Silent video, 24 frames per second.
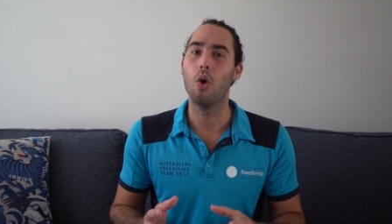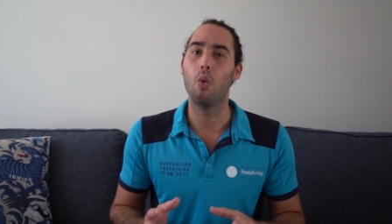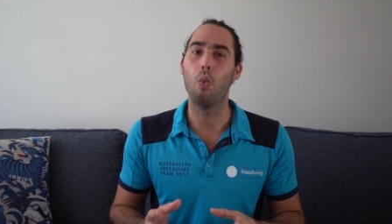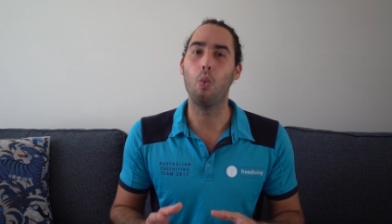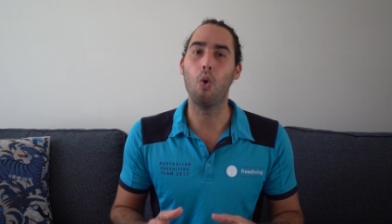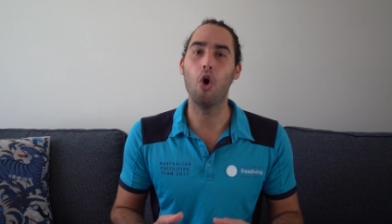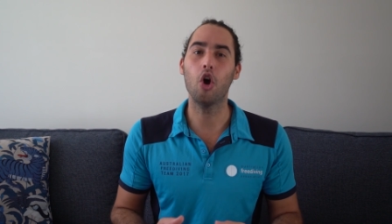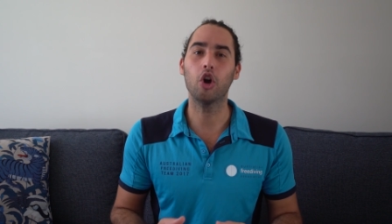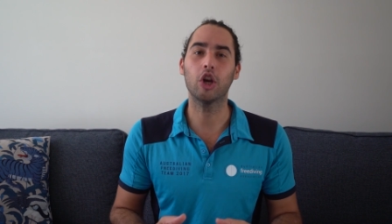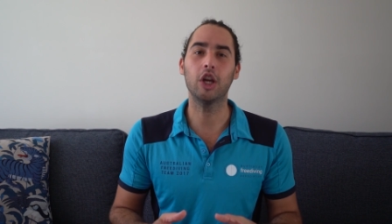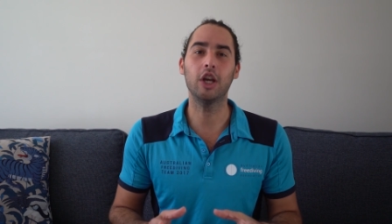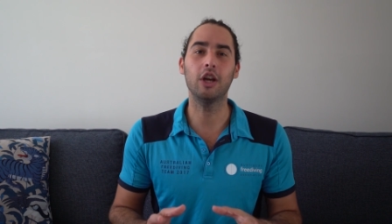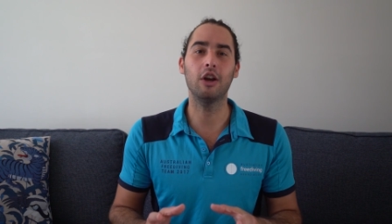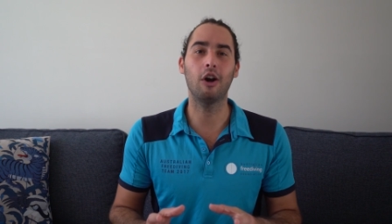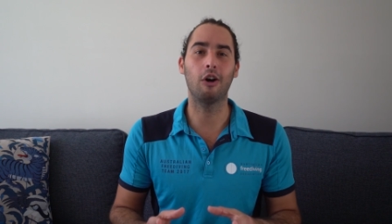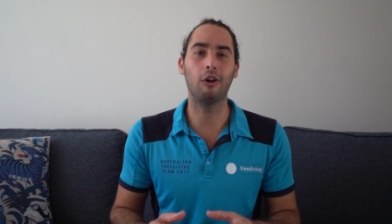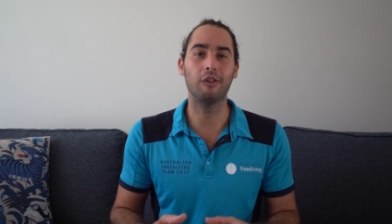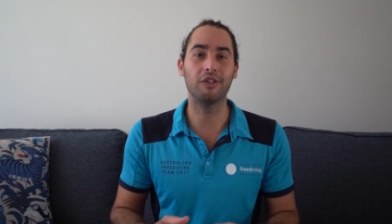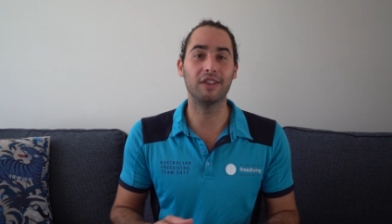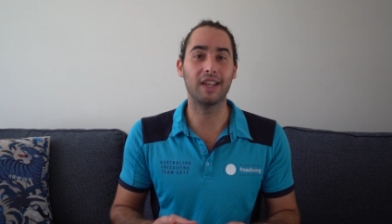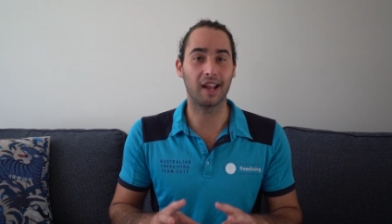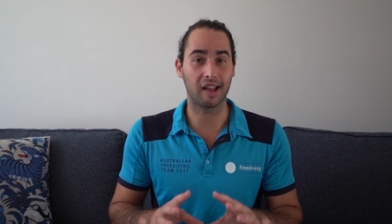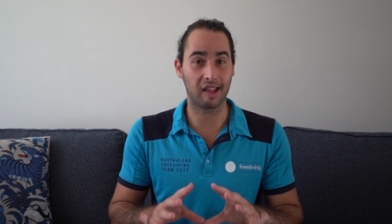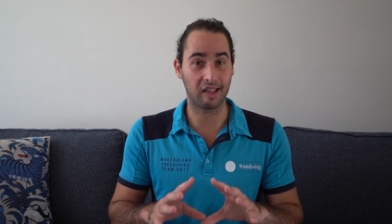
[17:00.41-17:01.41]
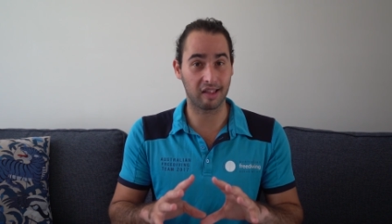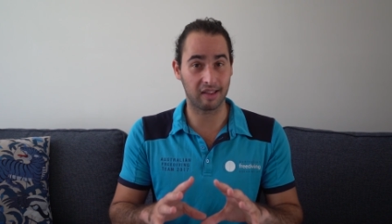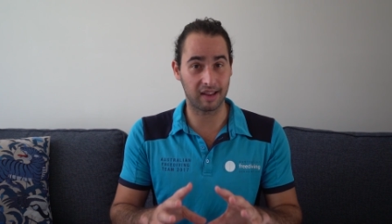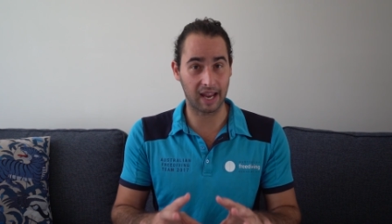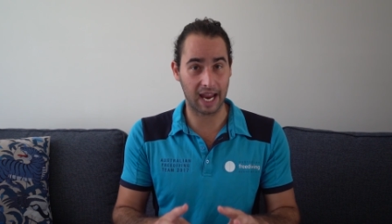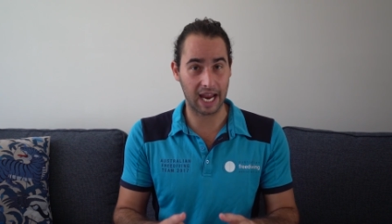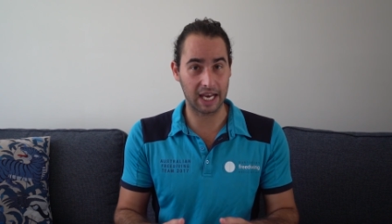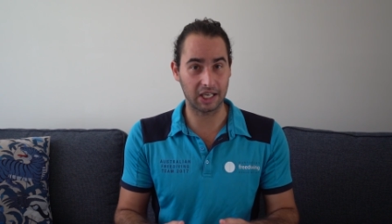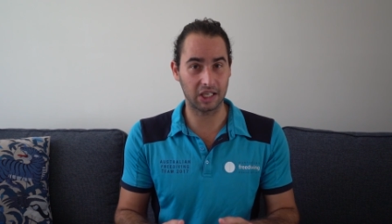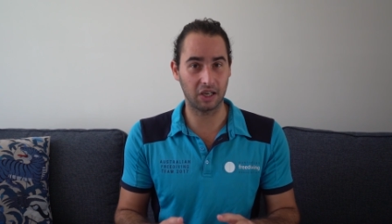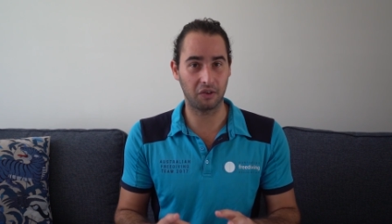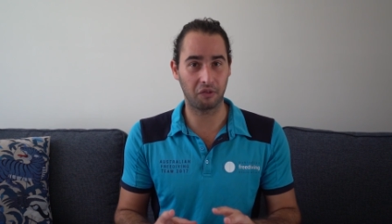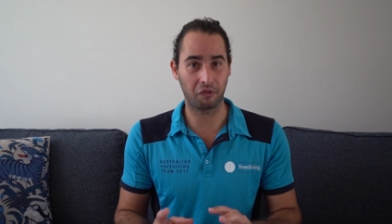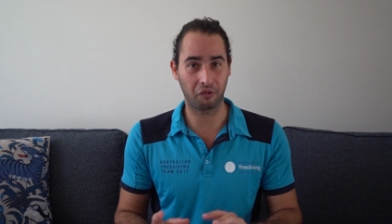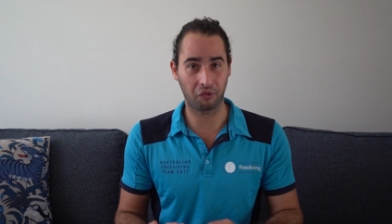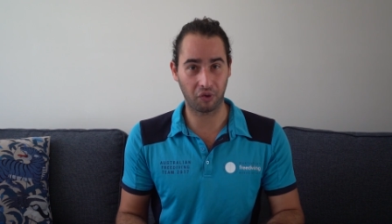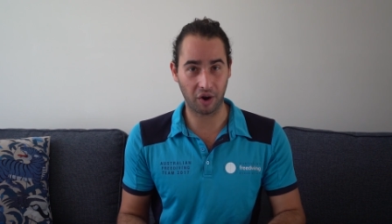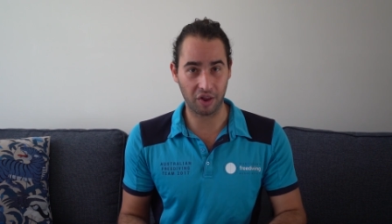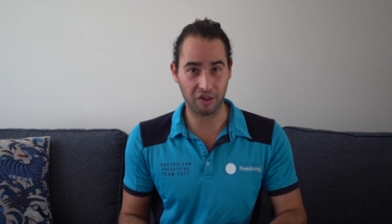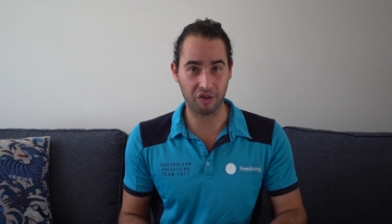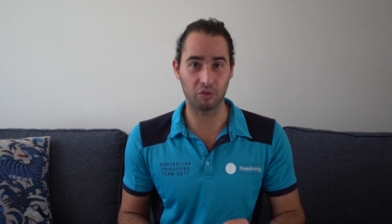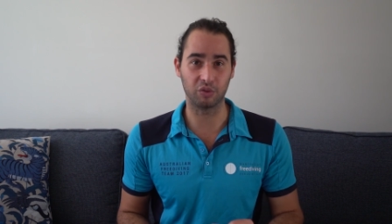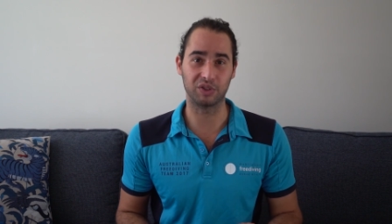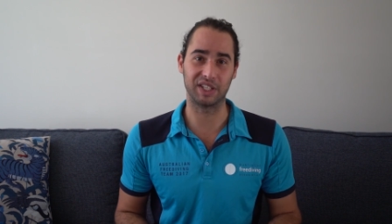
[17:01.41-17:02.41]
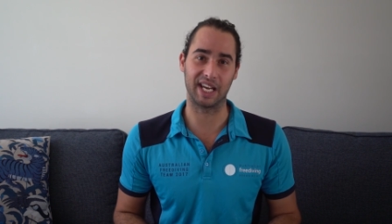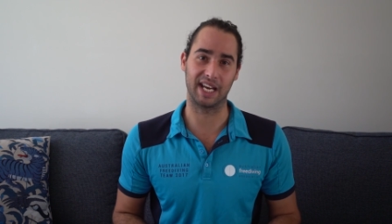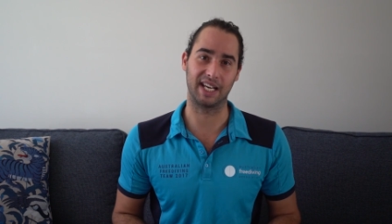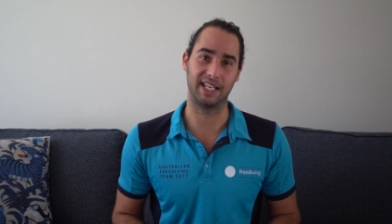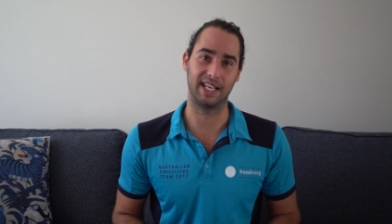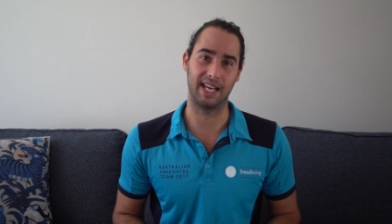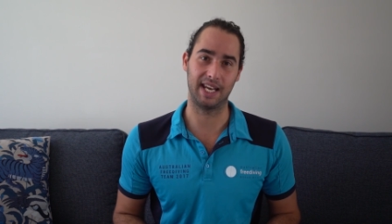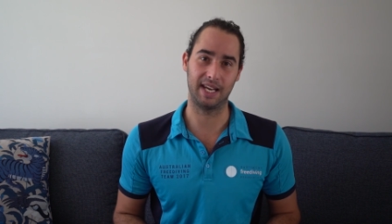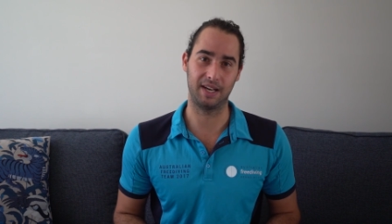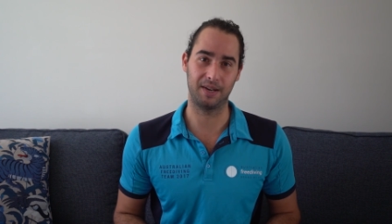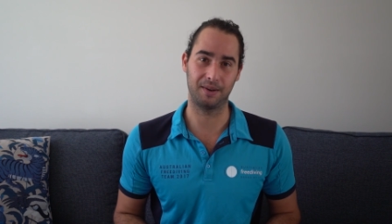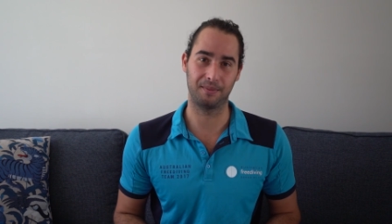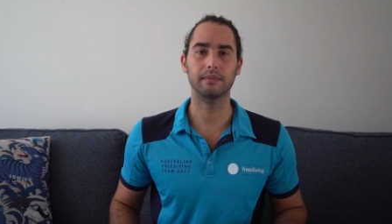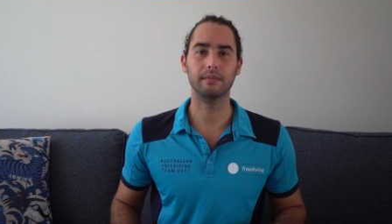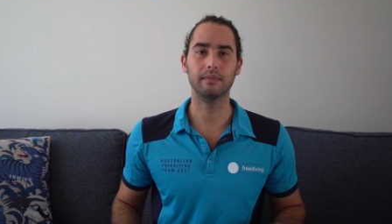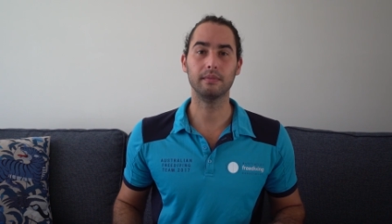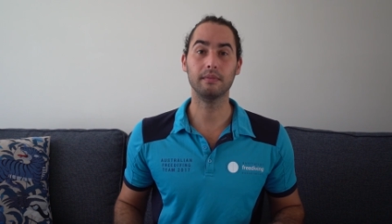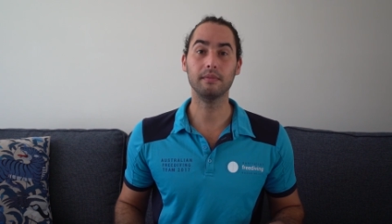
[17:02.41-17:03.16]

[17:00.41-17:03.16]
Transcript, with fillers: working on their standard Frenzel technique.